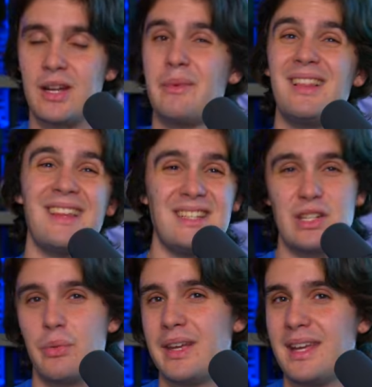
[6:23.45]
How many leads
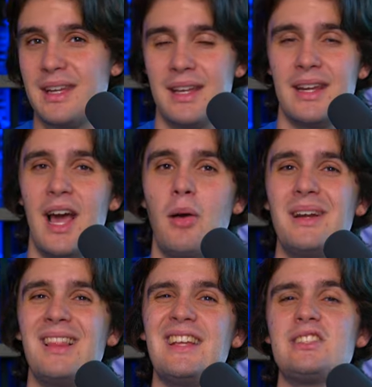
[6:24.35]
are we getting in? How
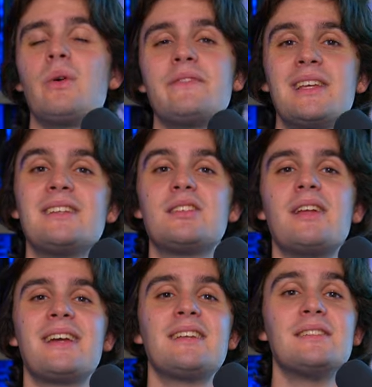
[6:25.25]
many leads do I have to get till
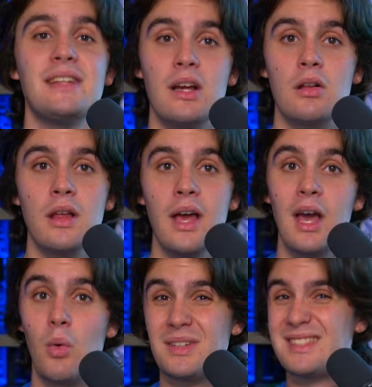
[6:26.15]
I get a deal?
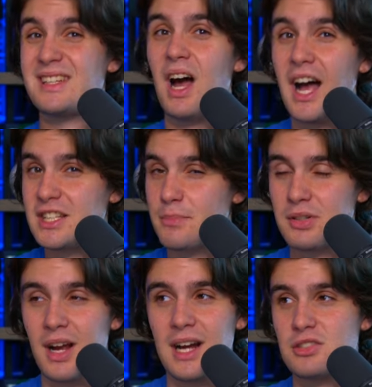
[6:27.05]
What's the cost per
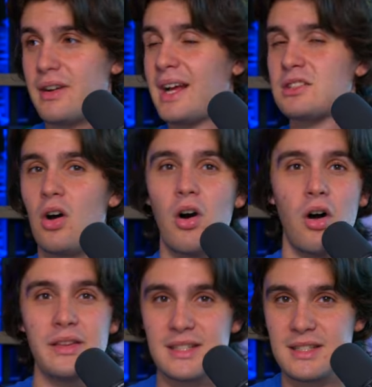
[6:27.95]
contract?
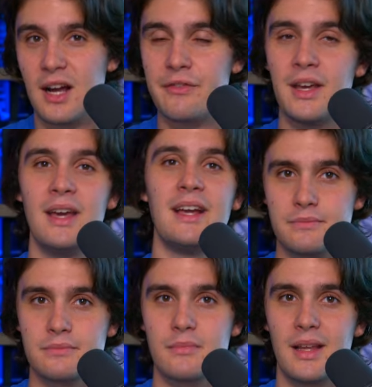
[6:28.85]
All this stuff.
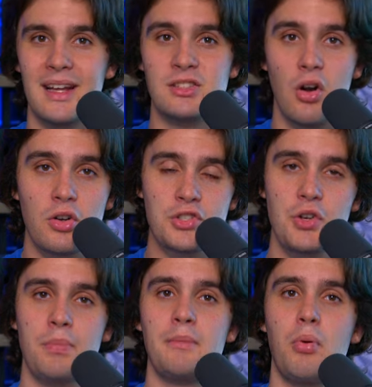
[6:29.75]
It's all
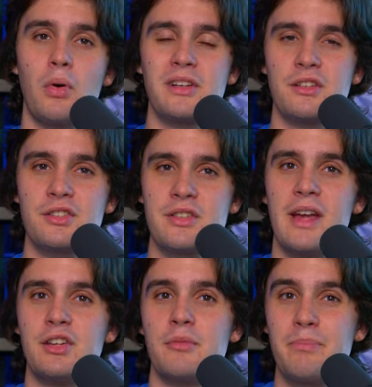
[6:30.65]
super important to
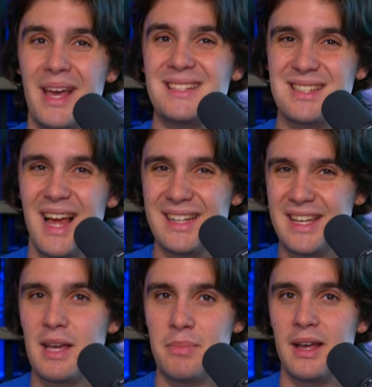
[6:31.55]
understand your baseline
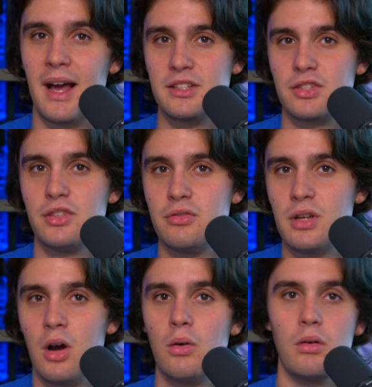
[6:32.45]
KPIs so you
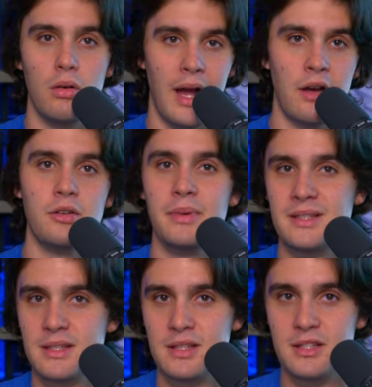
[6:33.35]
know how your
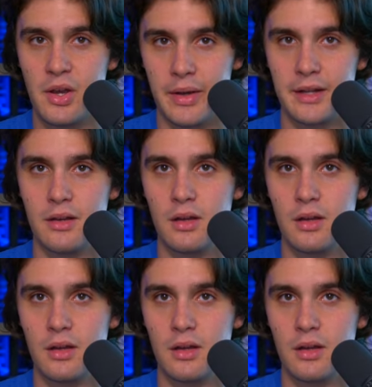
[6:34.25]
business is doing.